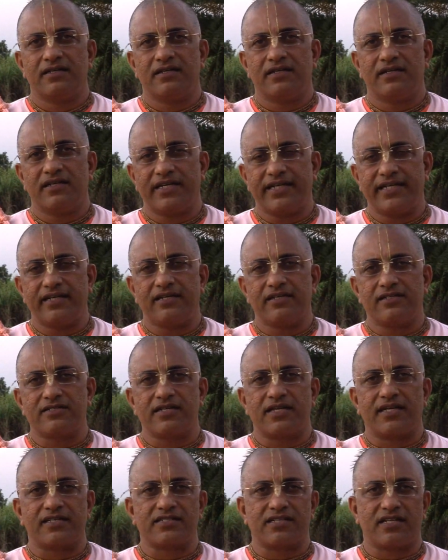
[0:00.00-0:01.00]
leaders
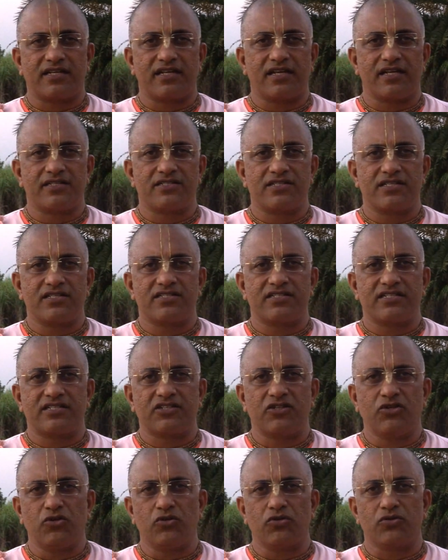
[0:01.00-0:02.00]
like sannyasis and
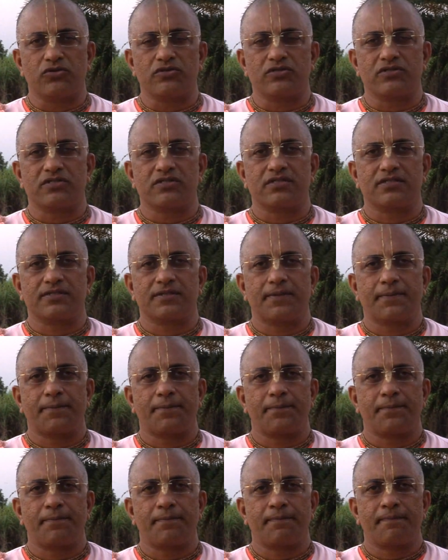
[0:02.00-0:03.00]
gurus,
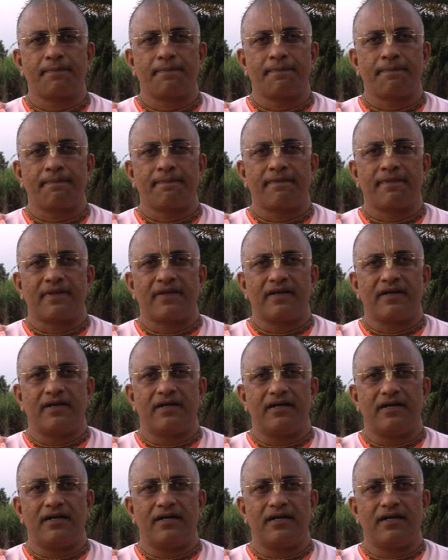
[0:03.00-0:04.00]

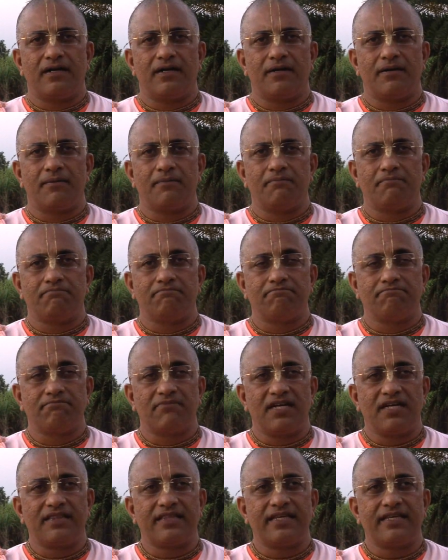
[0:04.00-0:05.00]
I
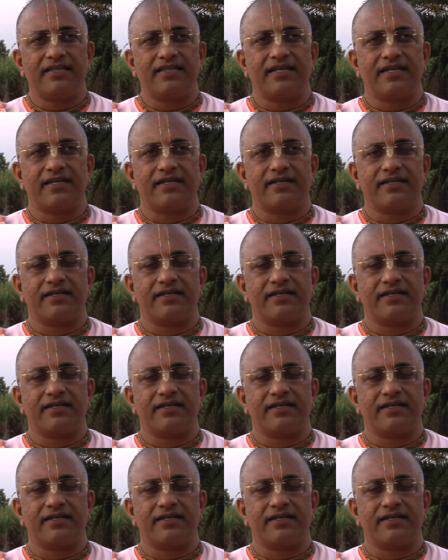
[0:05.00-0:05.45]
think that